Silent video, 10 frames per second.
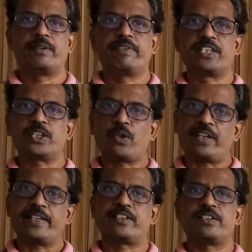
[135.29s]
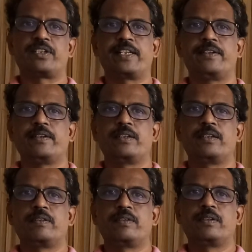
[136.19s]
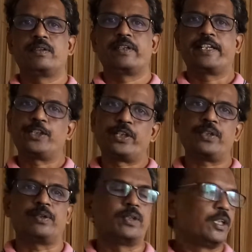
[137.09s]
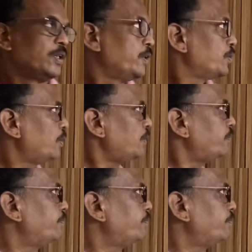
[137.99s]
which is not existing is 0. So